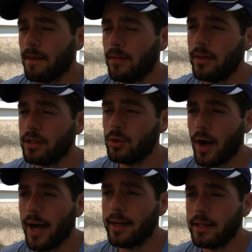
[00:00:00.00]
and then you
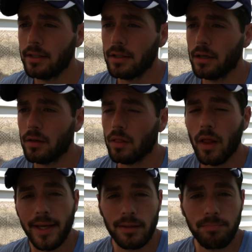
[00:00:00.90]
add in a
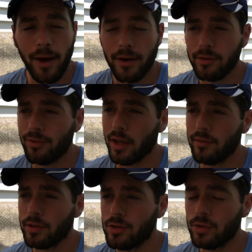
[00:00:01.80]
light berry
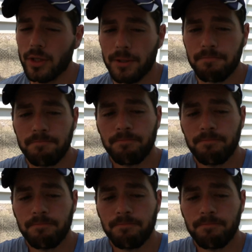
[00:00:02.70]
flavor to it.